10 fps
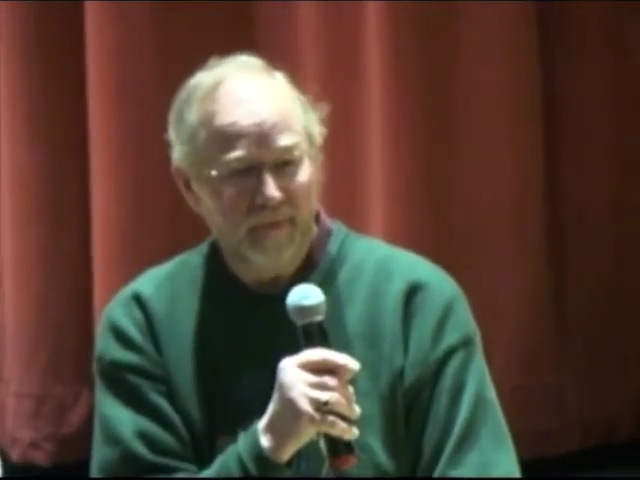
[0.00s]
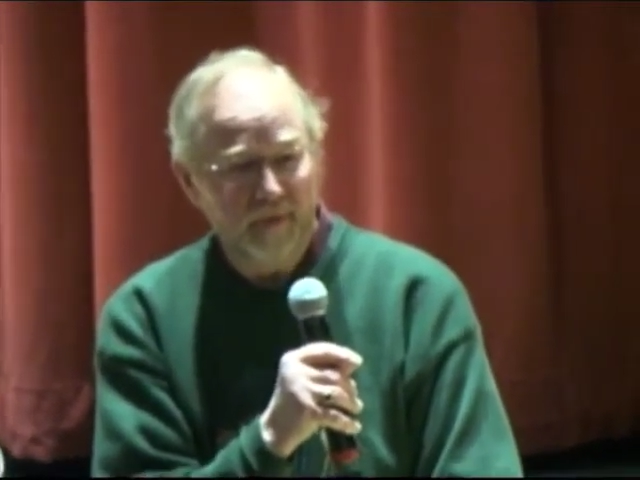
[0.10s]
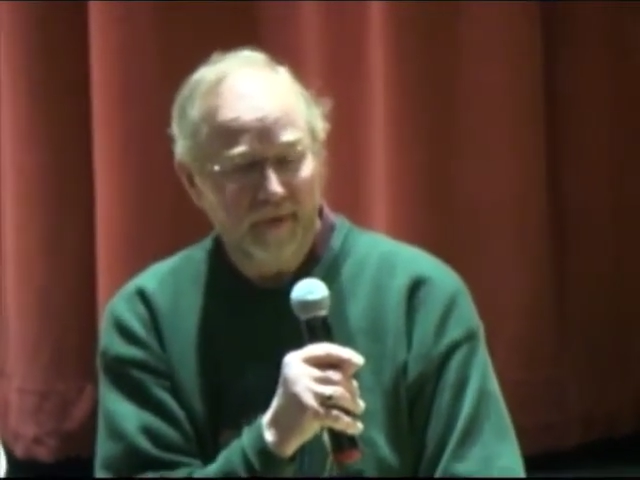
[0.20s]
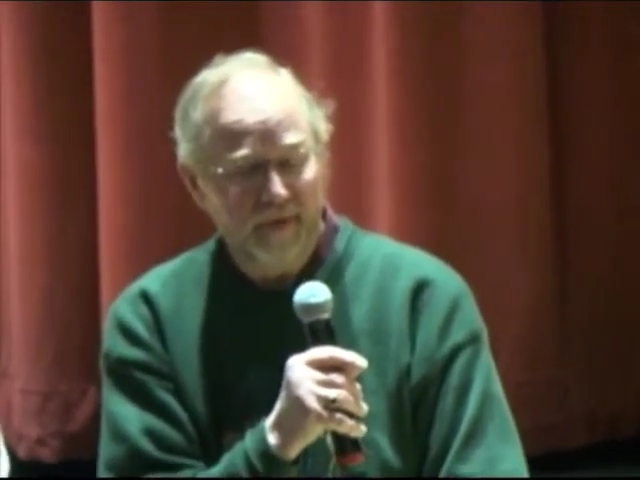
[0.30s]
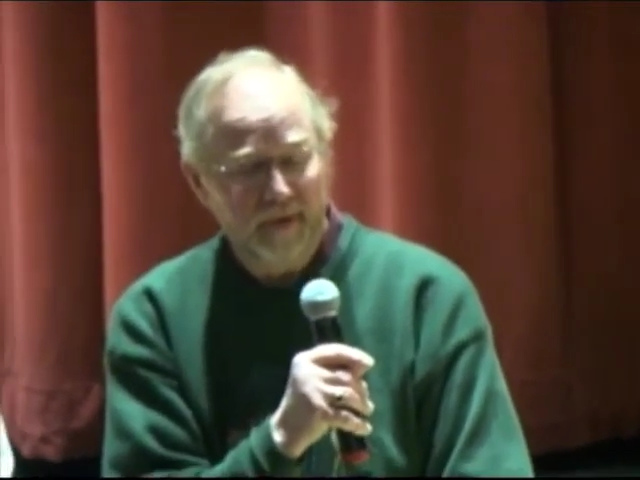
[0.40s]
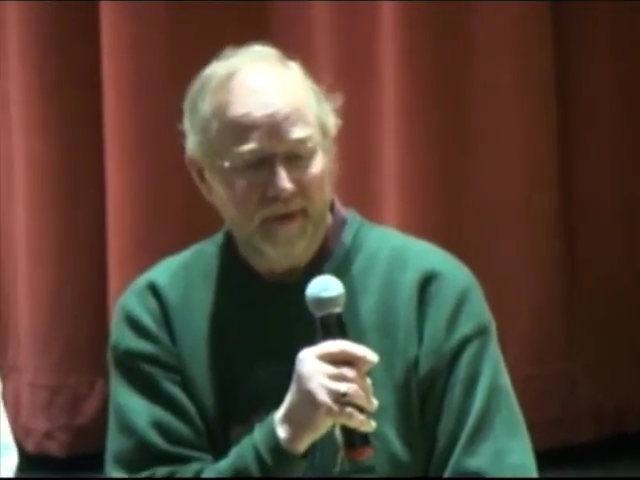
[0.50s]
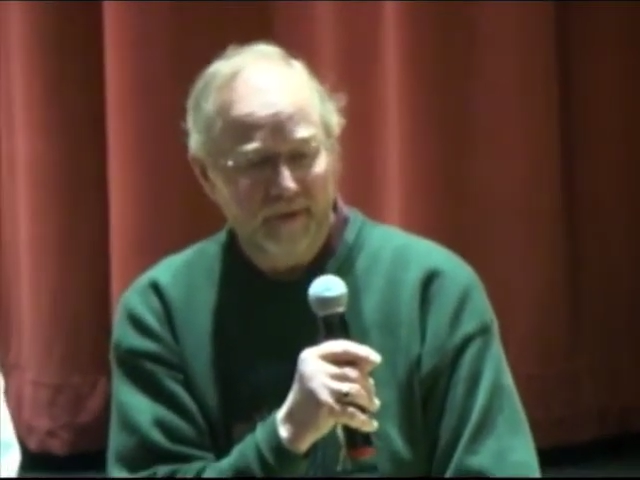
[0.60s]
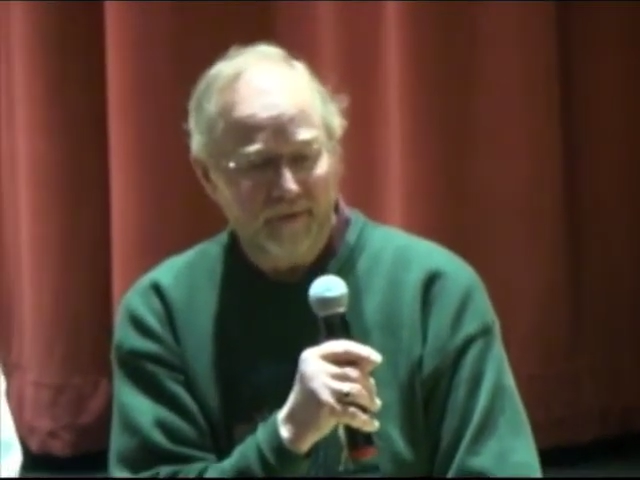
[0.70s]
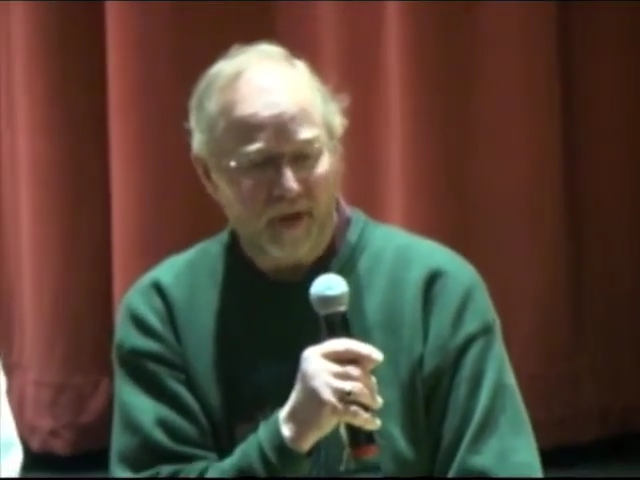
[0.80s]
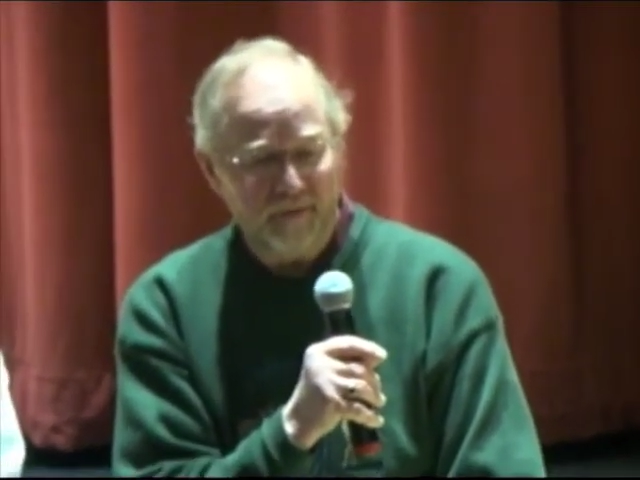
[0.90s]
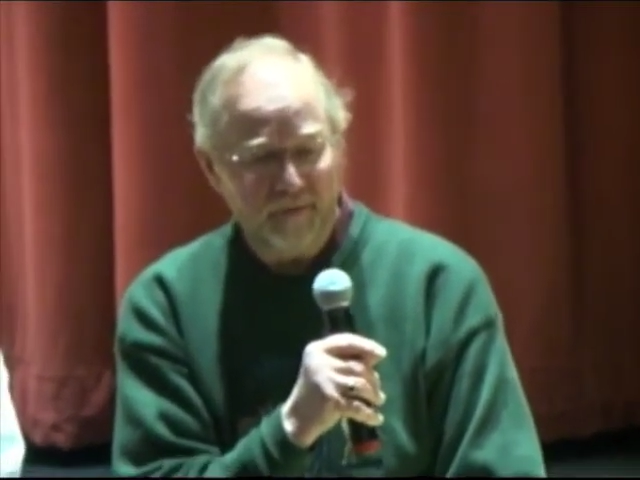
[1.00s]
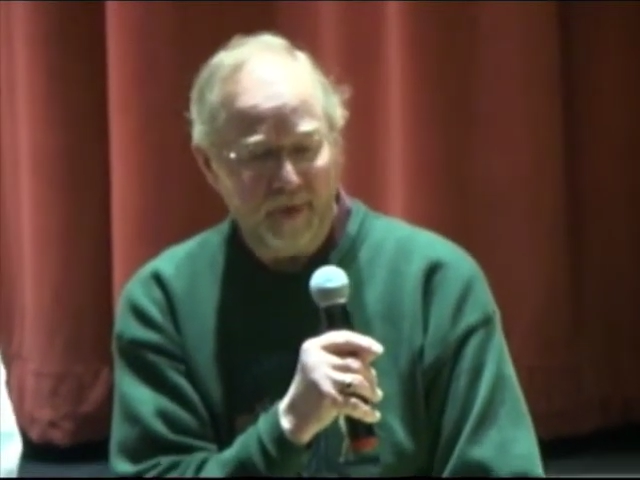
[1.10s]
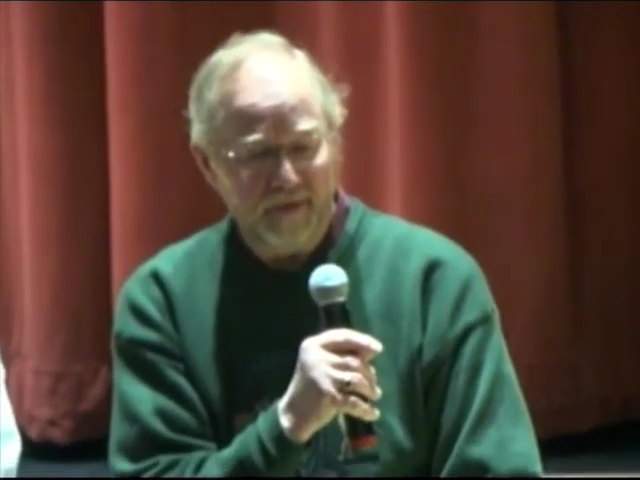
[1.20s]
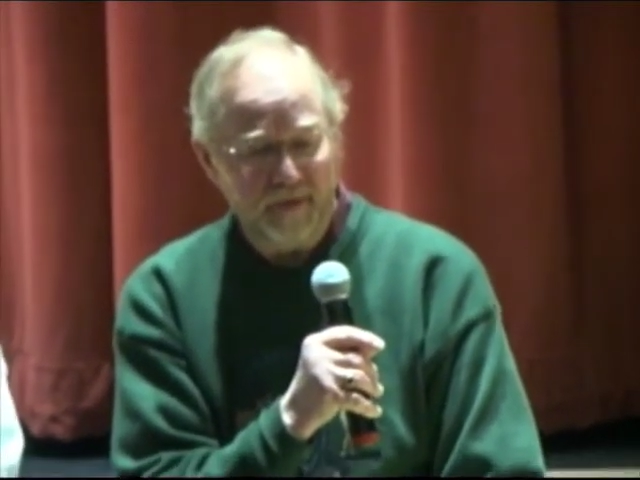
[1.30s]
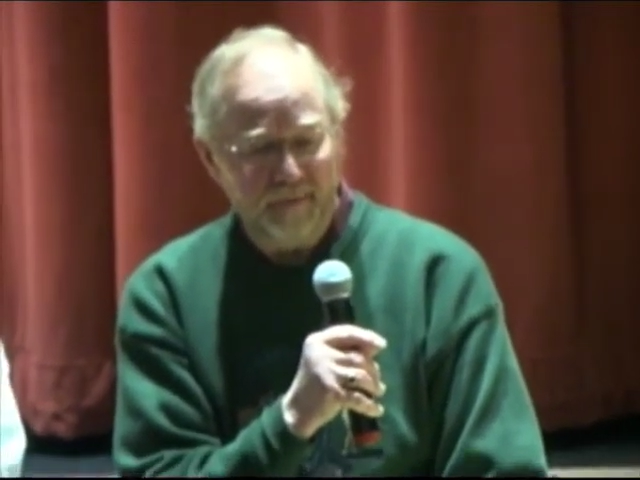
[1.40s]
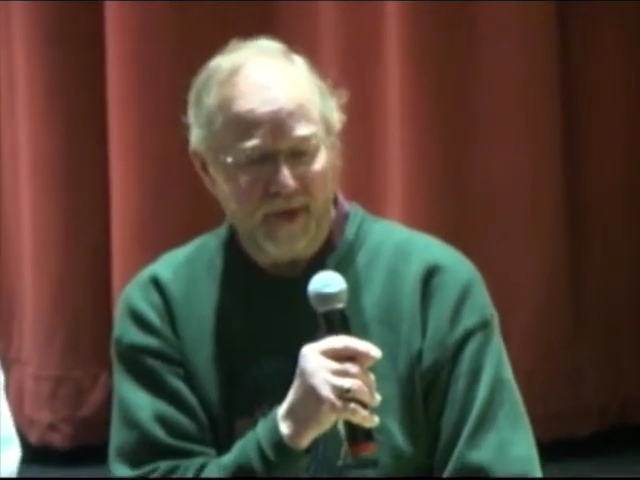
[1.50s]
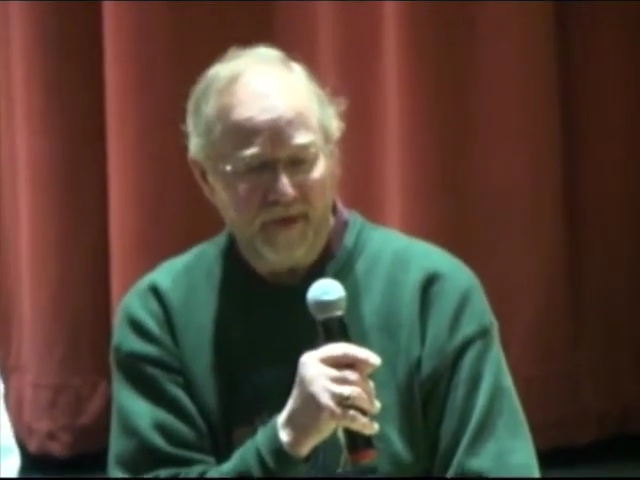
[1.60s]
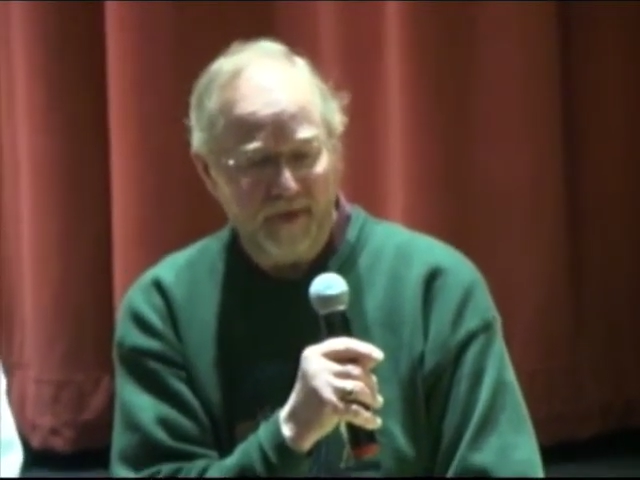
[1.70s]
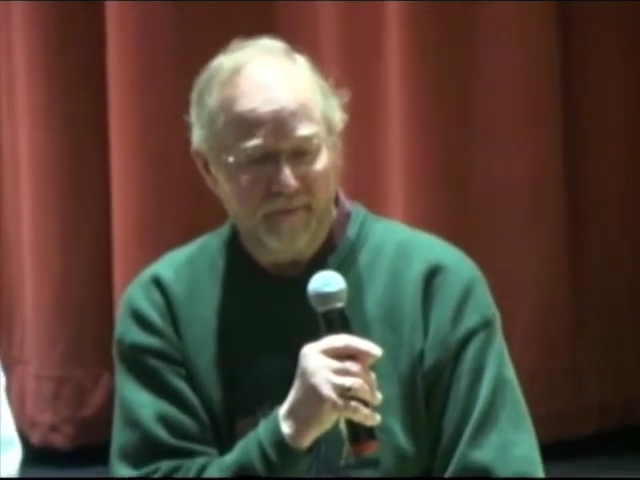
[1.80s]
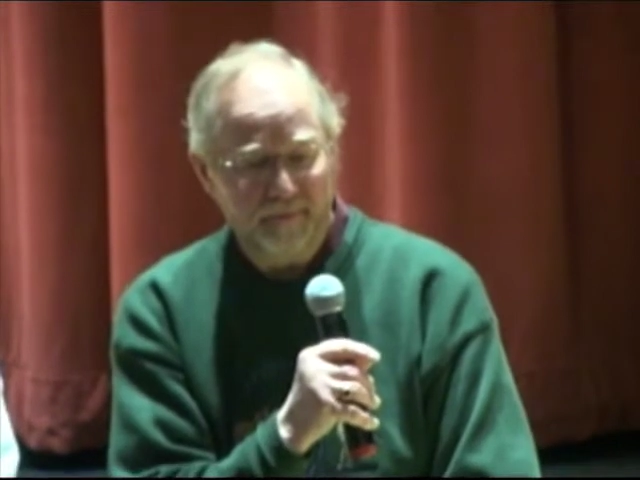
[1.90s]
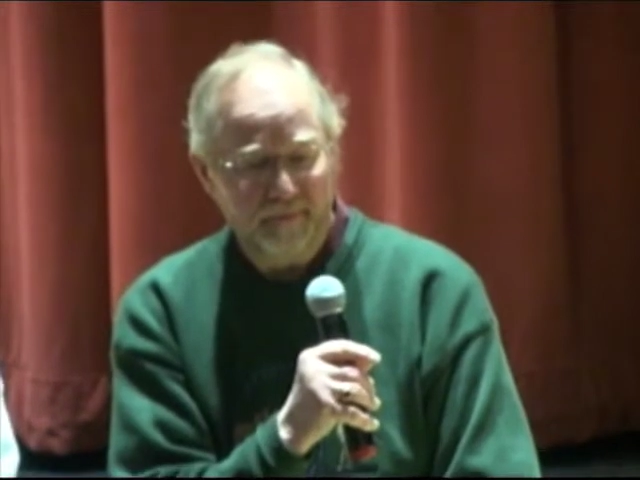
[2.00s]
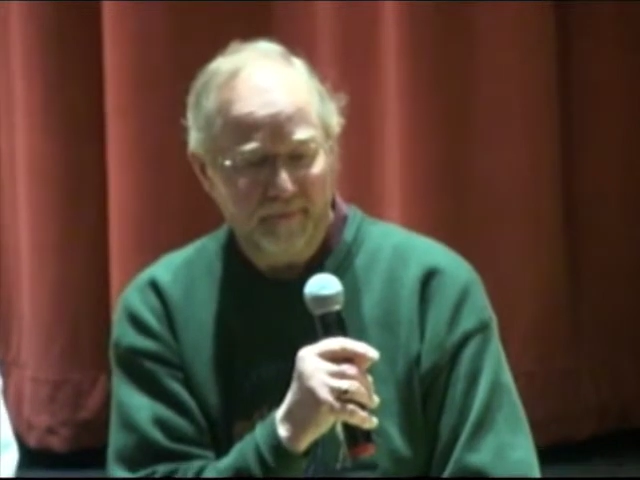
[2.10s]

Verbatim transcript: We talked a bunch of them down at